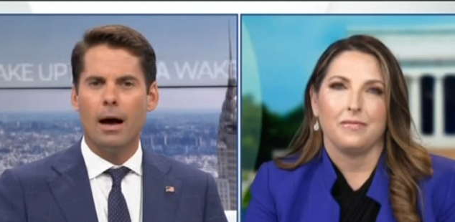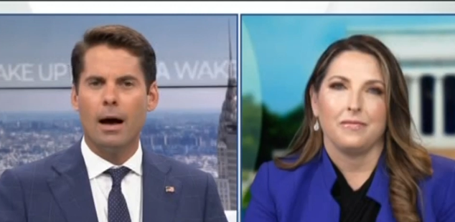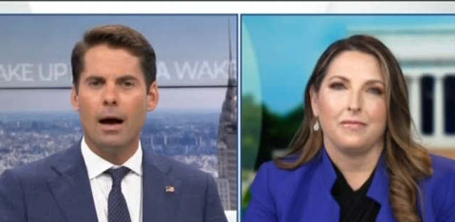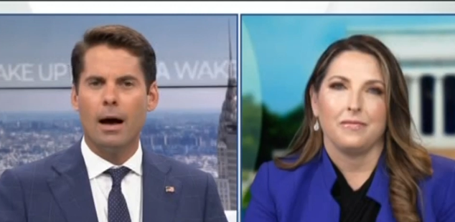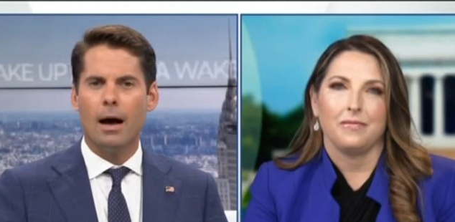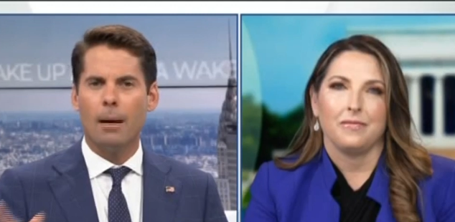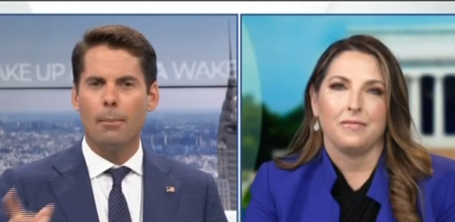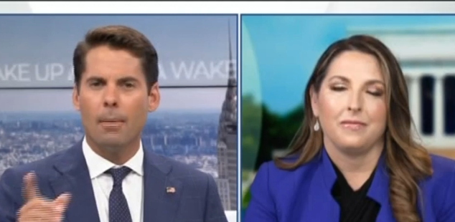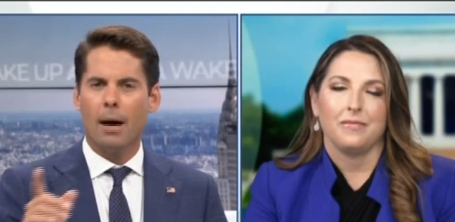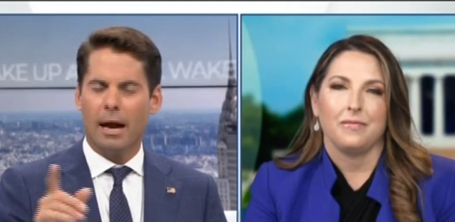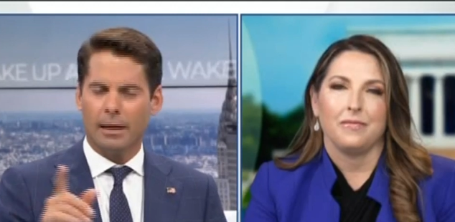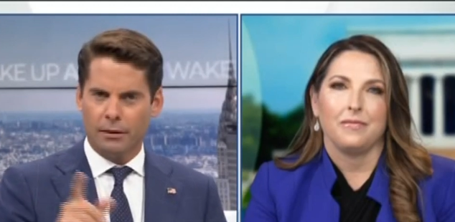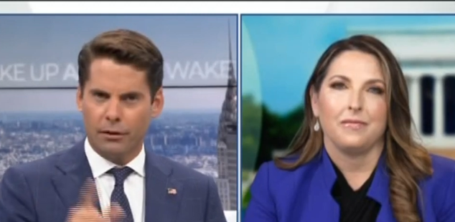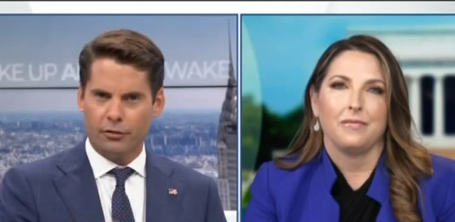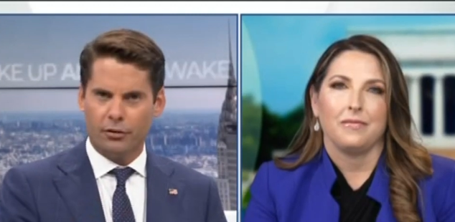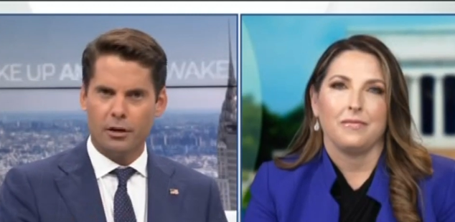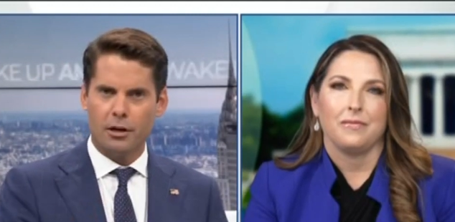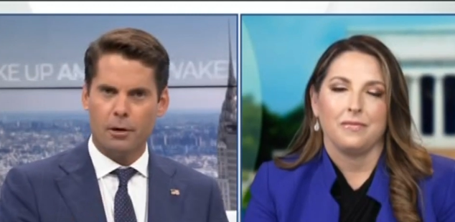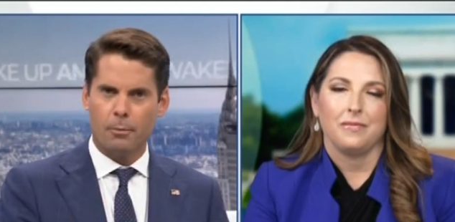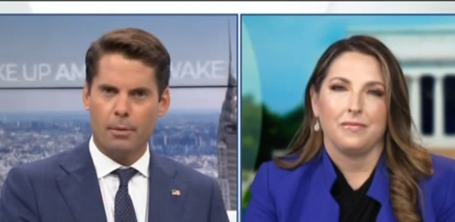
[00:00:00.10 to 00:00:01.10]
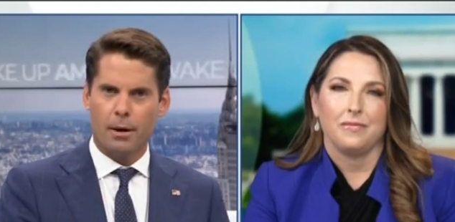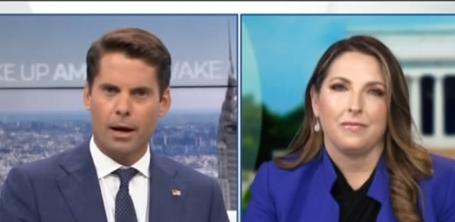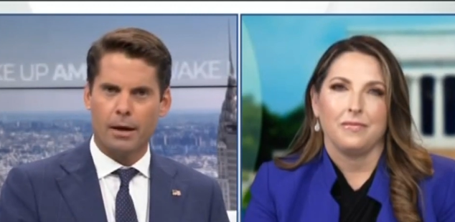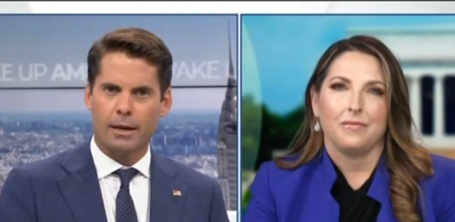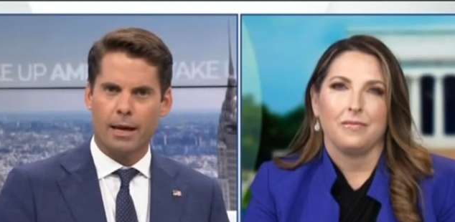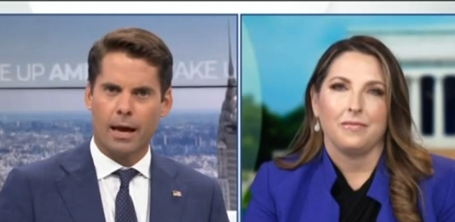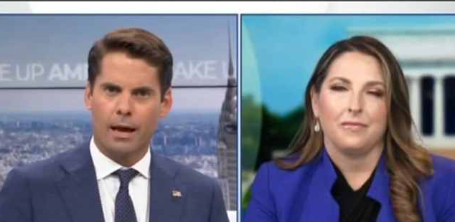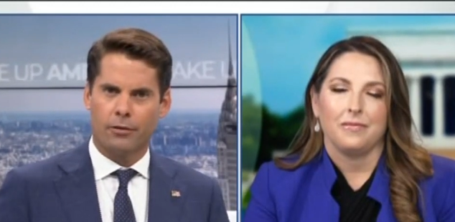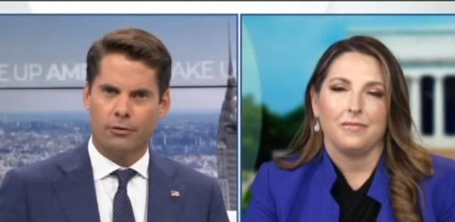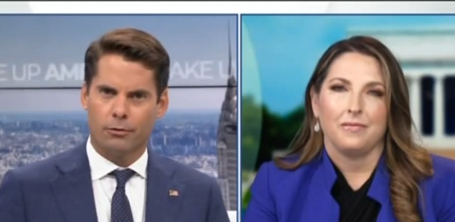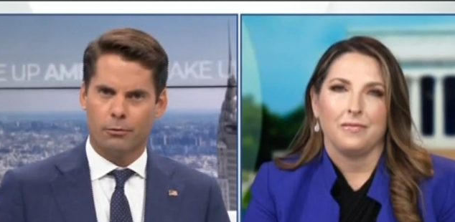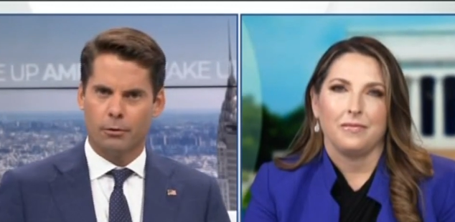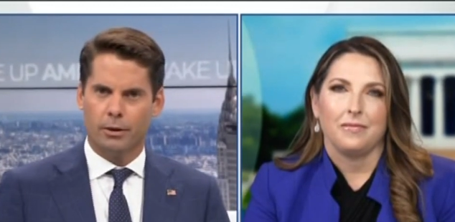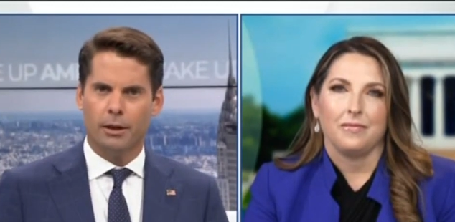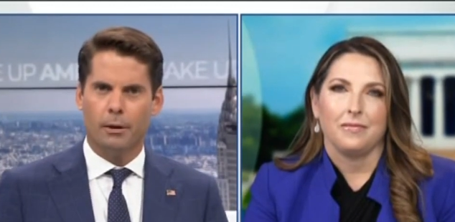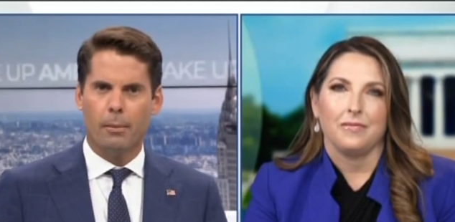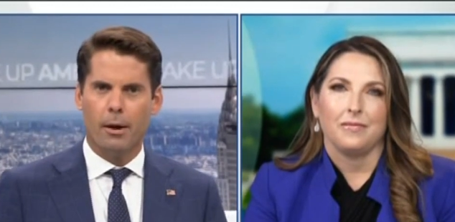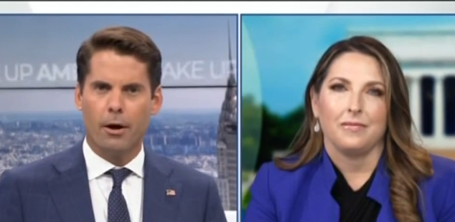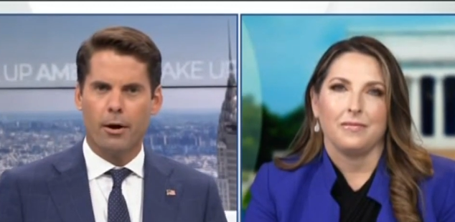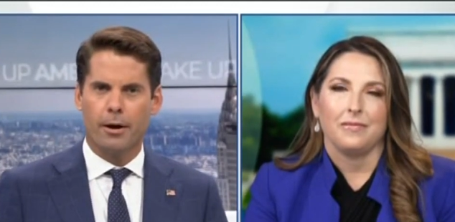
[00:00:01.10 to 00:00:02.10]
Speaker 1: Um, I listened to your podcast, Real
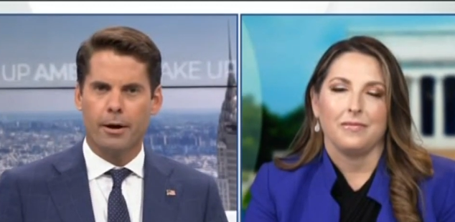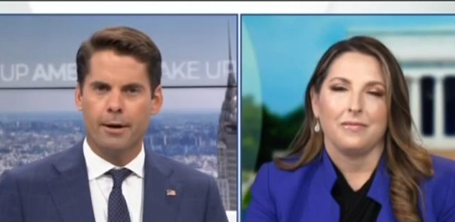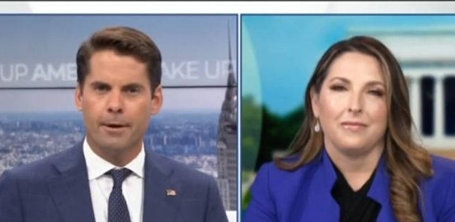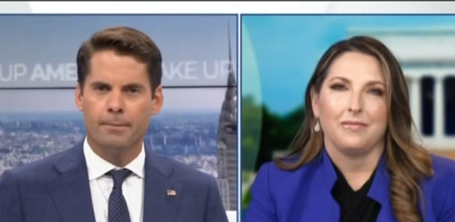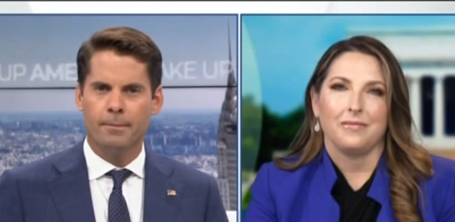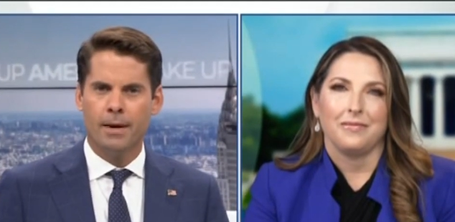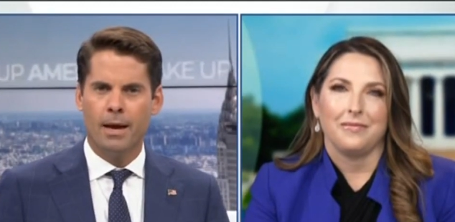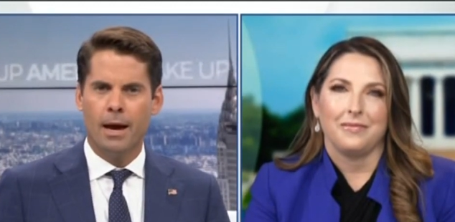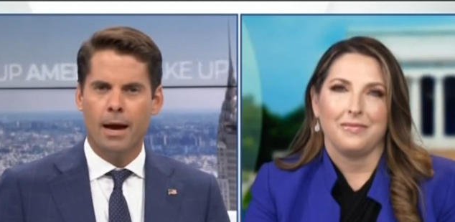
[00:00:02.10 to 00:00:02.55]
America.